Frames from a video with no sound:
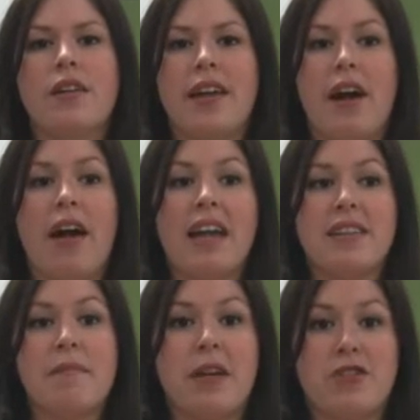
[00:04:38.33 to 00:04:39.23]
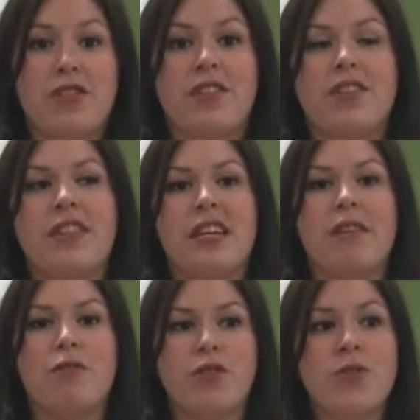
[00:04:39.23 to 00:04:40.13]
Now, as I mentioned,
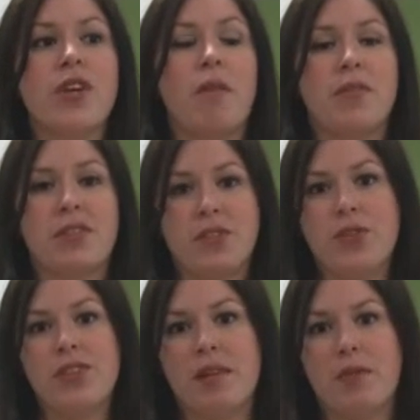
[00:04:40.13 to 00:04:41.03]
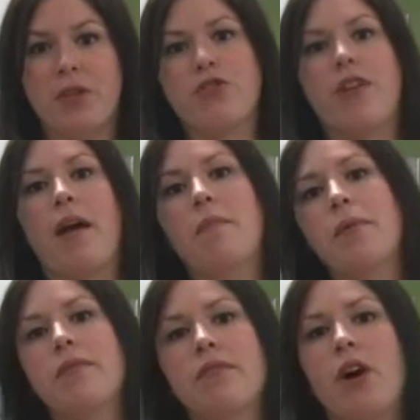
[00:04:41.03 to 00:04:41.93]
the reduced cup and the 2 cm strap
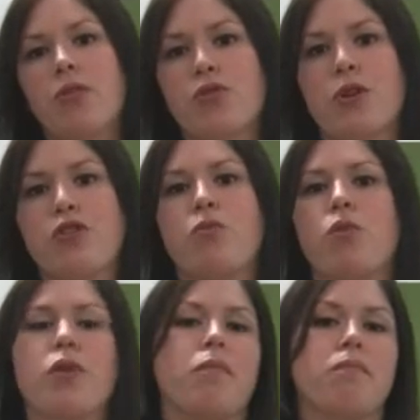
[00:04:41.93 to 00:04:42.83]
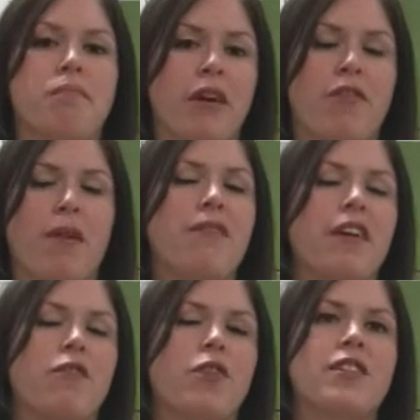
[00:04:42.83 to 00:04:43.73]
alteration were by far my
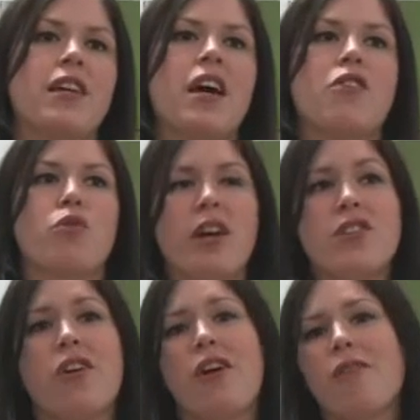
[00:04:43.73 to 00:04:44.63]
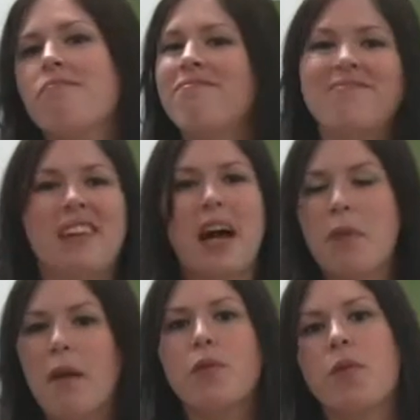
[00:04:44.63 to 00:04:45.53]
favorites. The raised arm, I
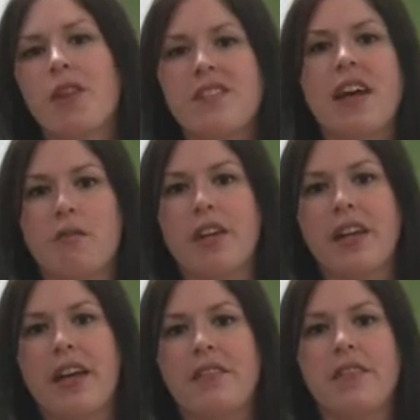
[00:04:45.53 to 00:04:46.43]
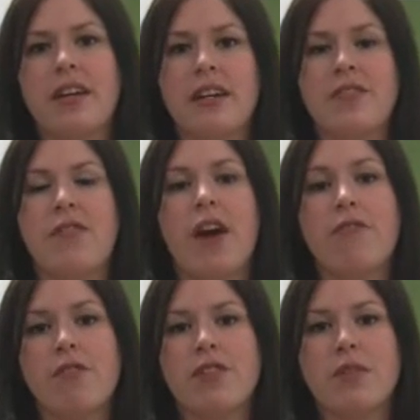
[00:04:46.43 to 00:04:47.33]
probably won't get that one again. It's
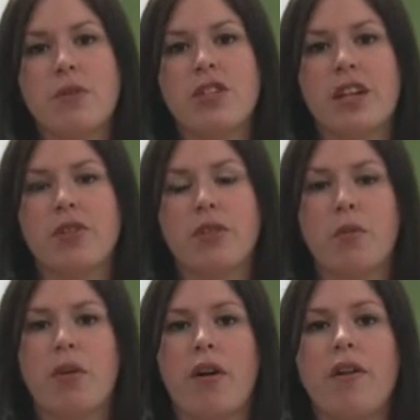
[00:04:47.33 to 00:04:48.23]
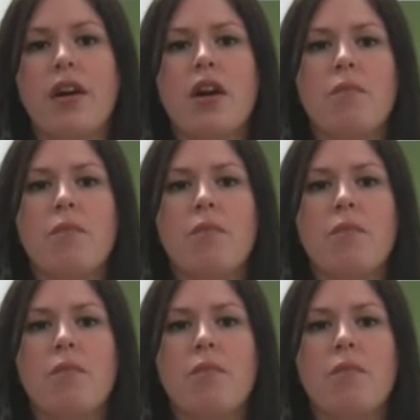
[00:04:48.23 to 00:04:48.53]
fine for this particular bra,